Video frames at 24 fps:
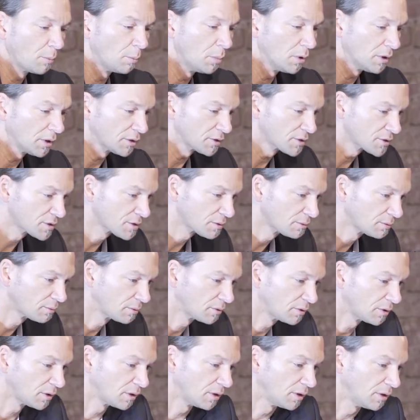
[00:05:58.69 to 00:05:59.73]
but
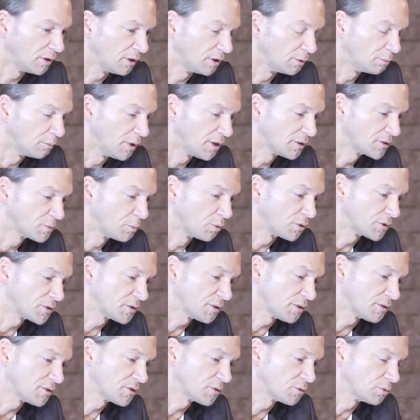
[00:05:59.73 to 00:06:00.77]
it makes more
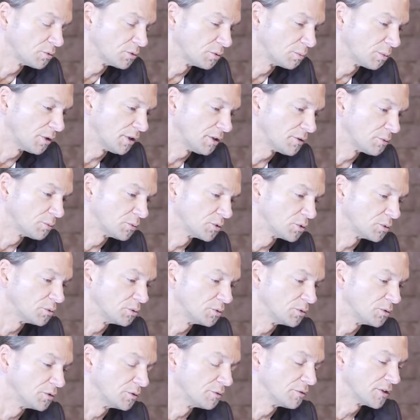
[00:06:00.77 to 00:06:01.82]
sense to apply them
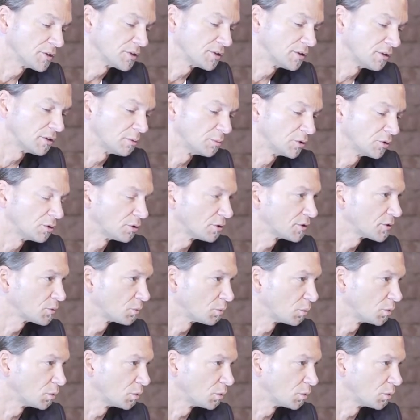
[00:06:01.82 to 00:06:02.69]
to the fuzzy data because